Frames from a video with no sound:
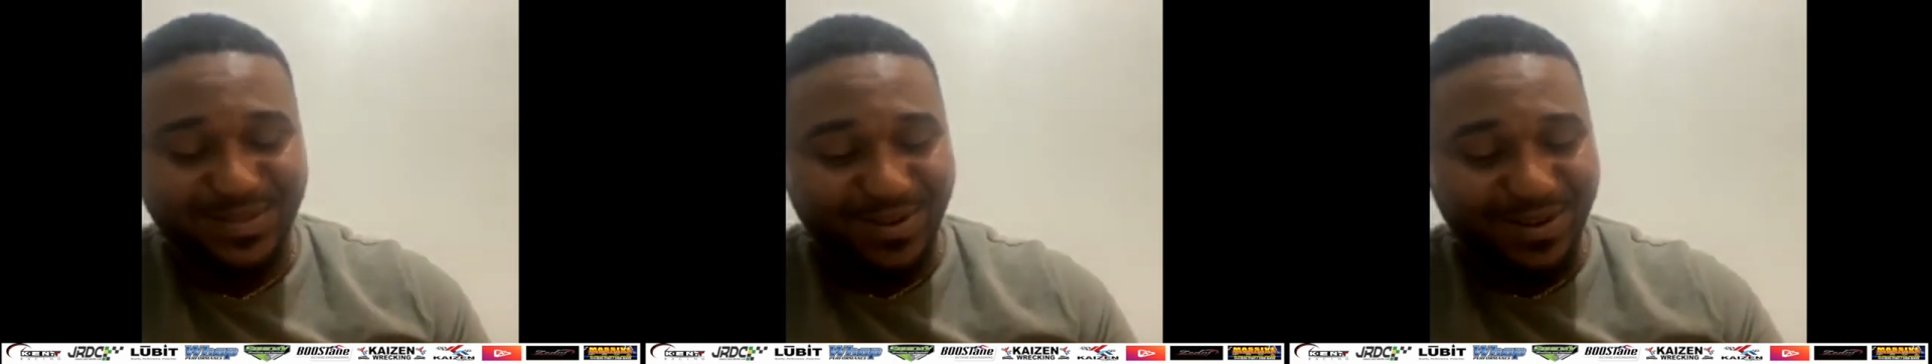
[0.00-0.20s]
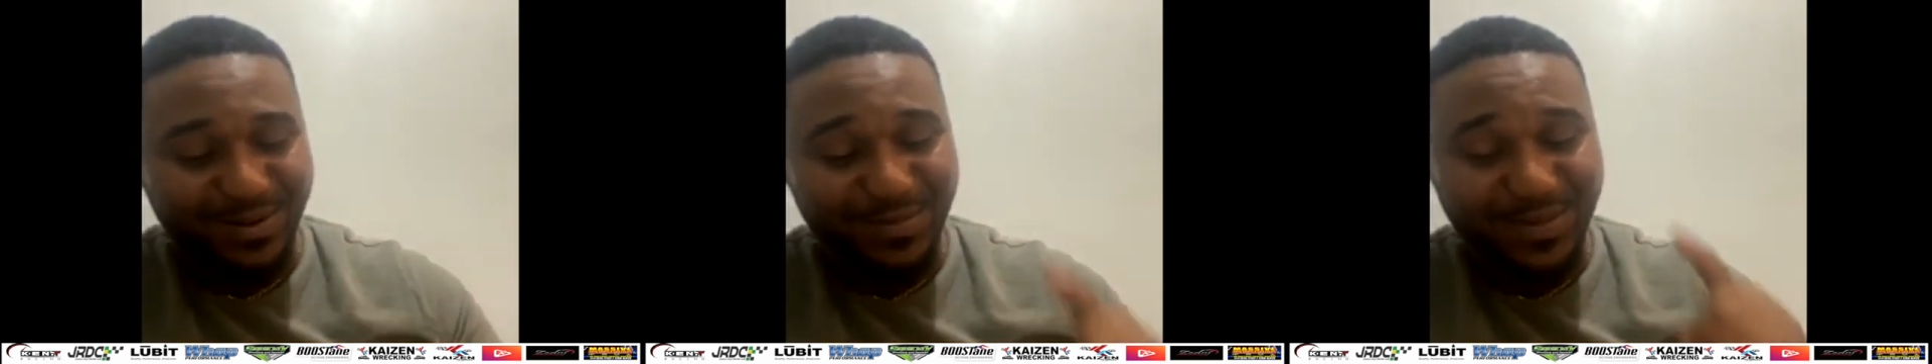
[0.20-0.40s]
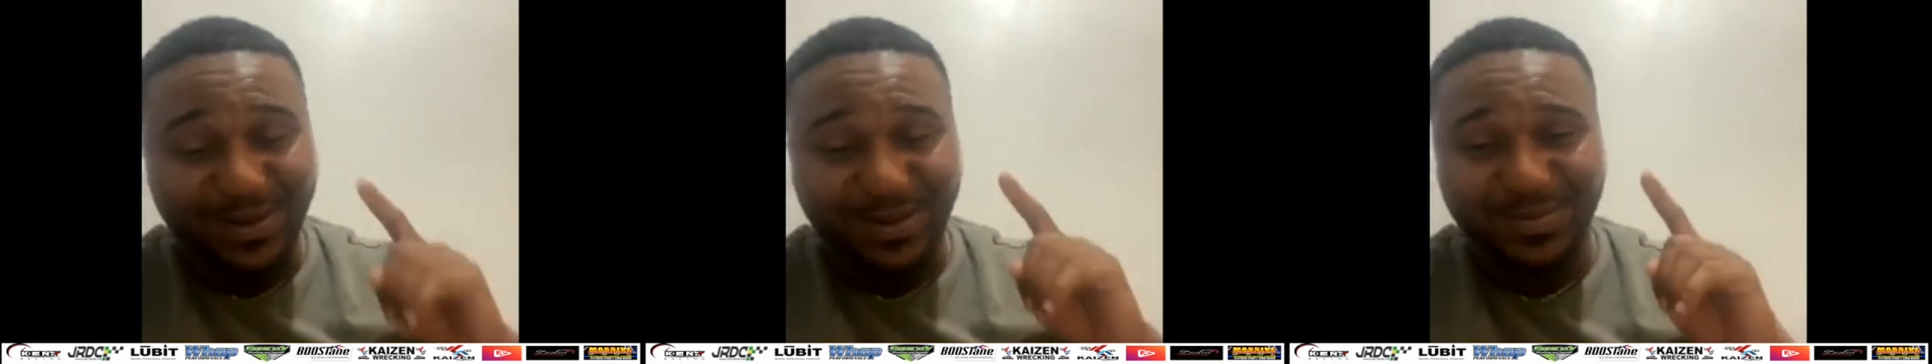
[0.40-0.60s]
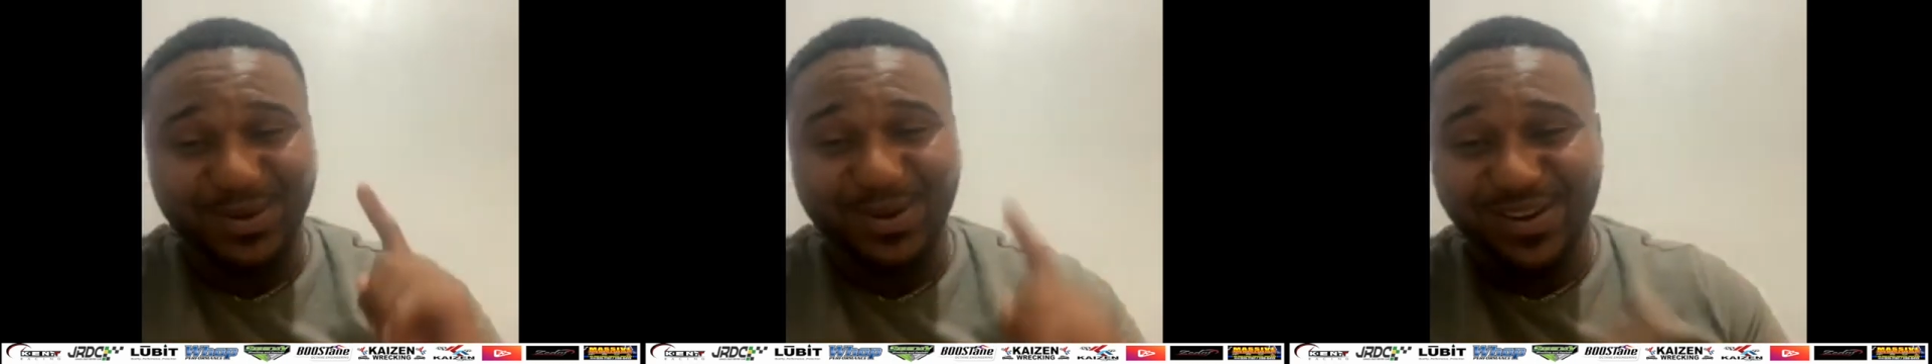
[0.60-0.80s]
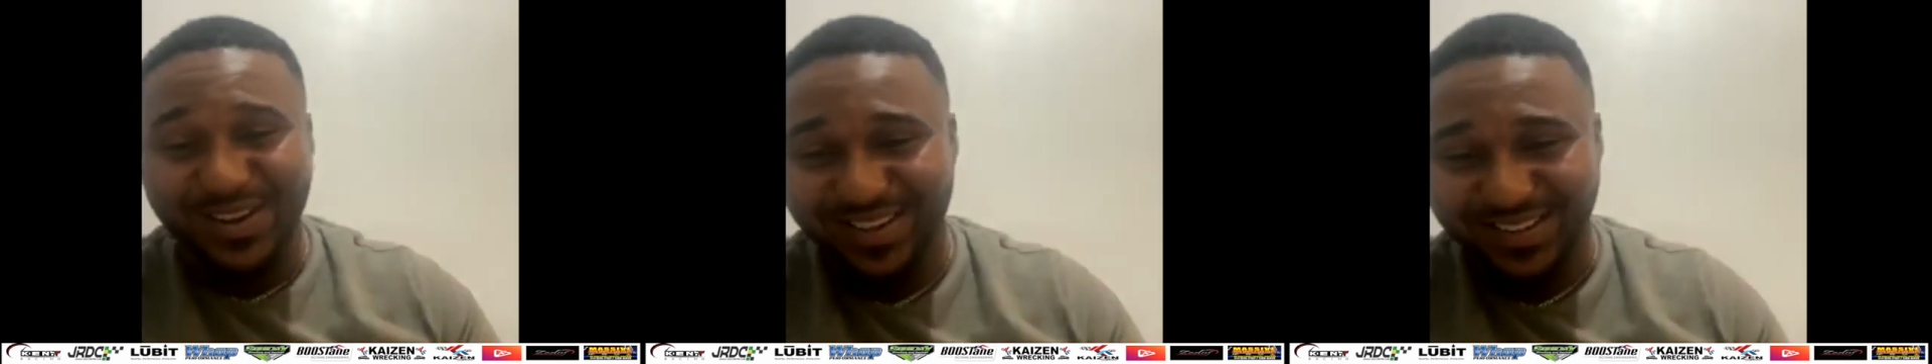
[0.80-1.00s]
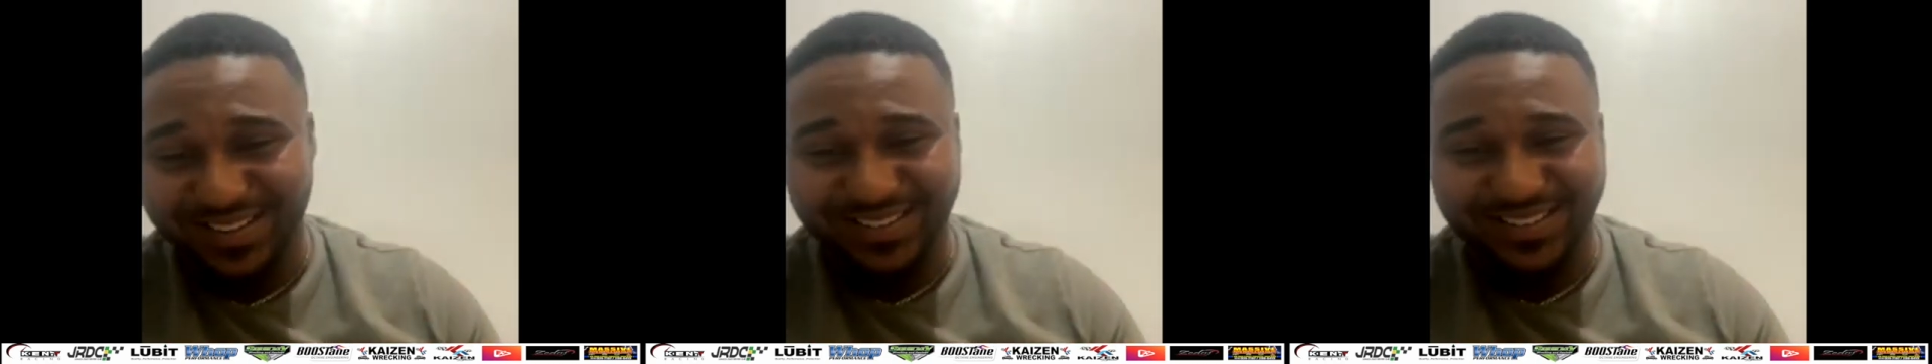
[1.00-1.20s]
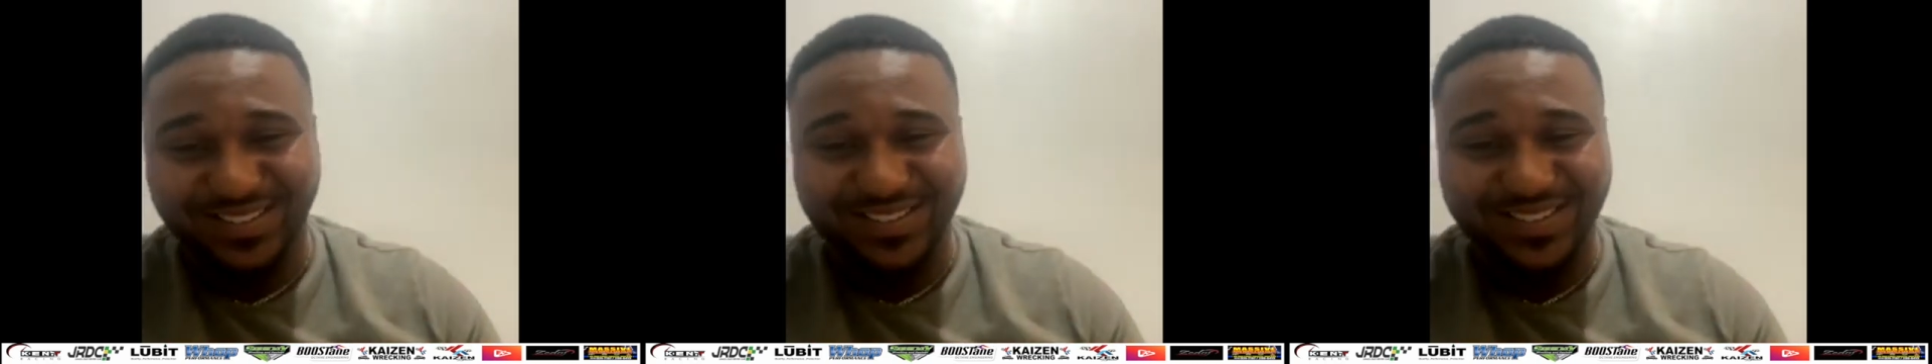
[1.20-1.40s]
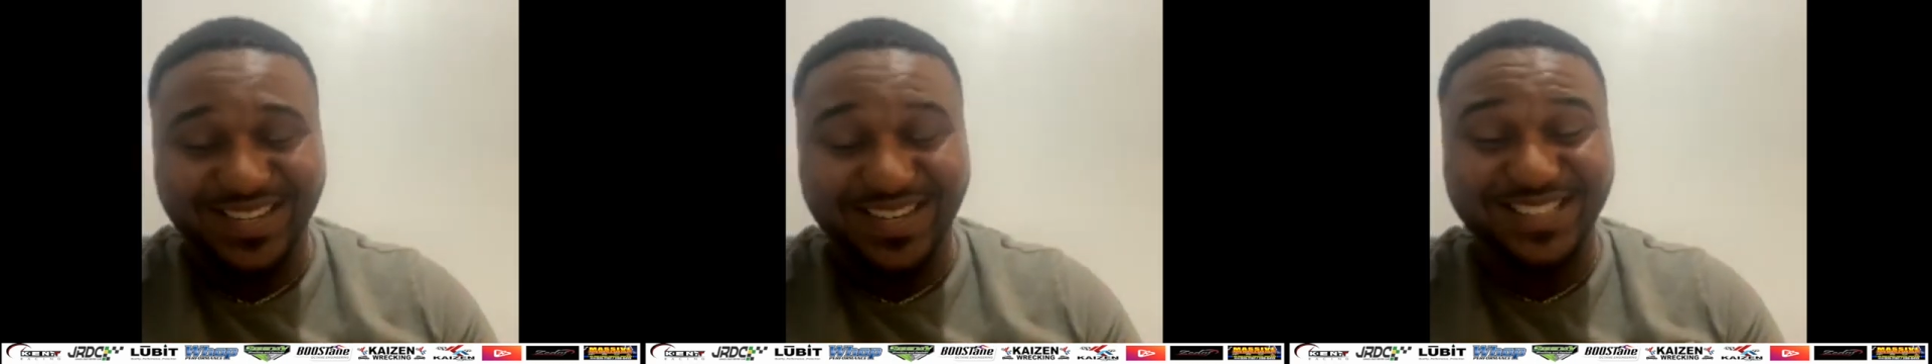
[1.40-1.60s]
I'm gonna big up Oggy
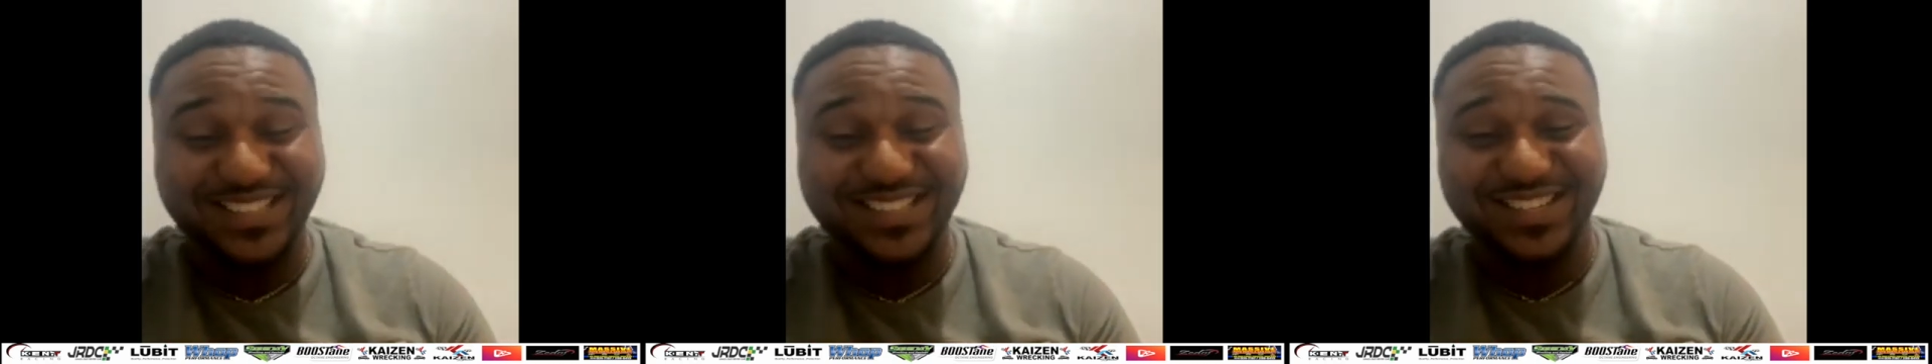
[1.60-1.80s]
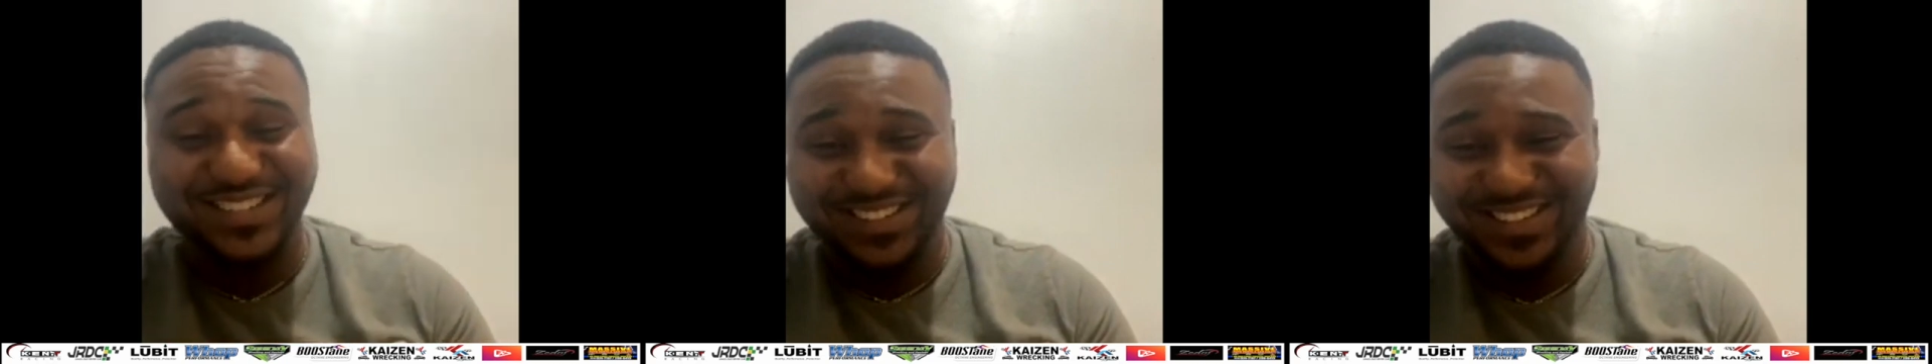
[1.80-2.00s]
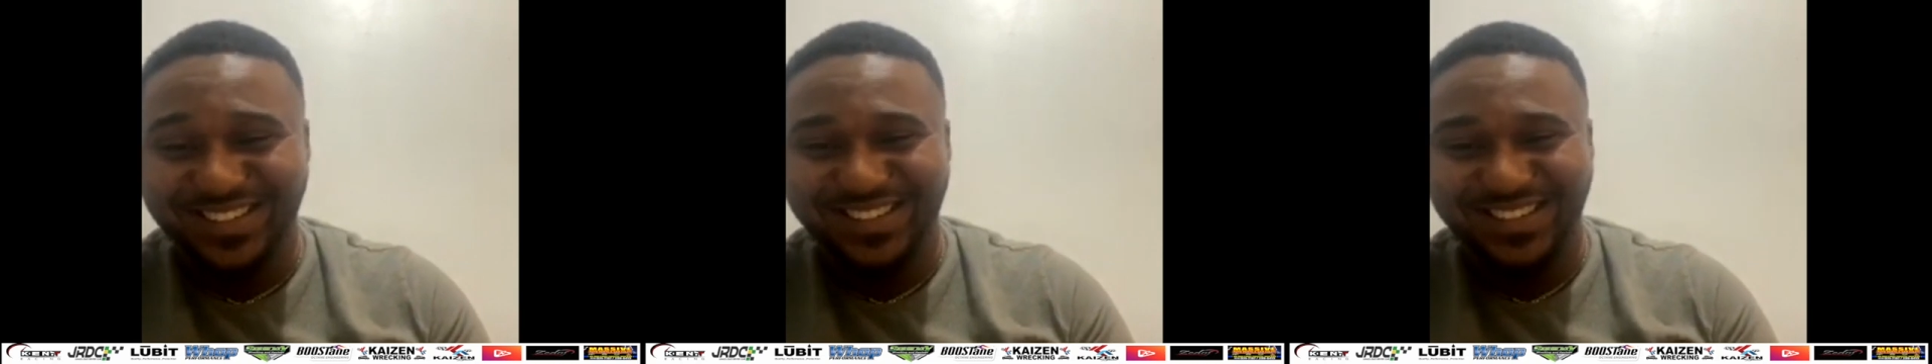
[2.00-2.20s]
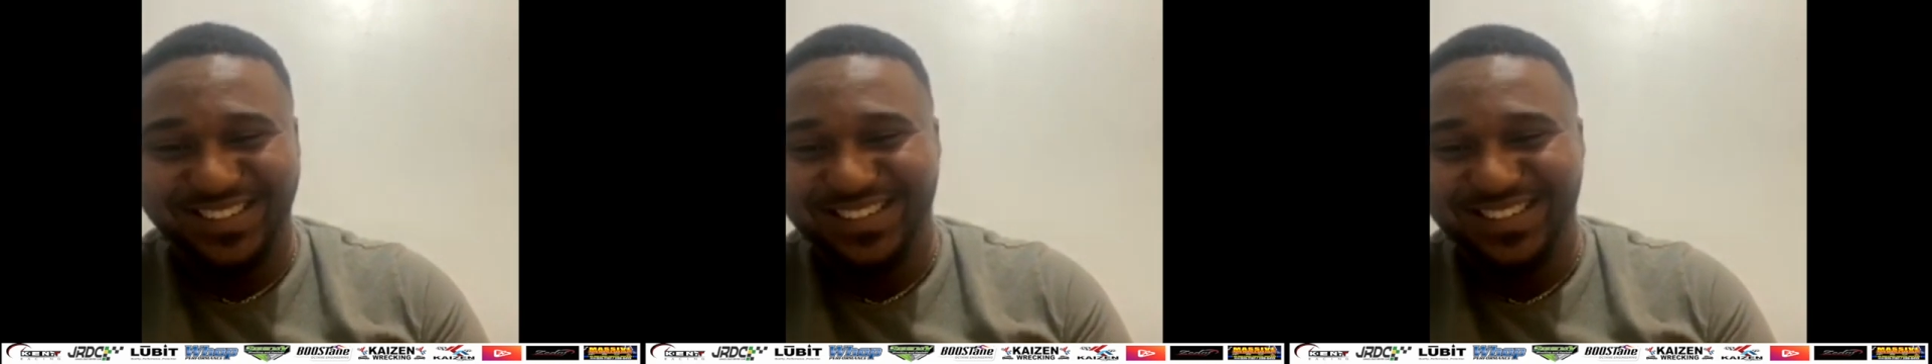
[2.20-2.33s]
General.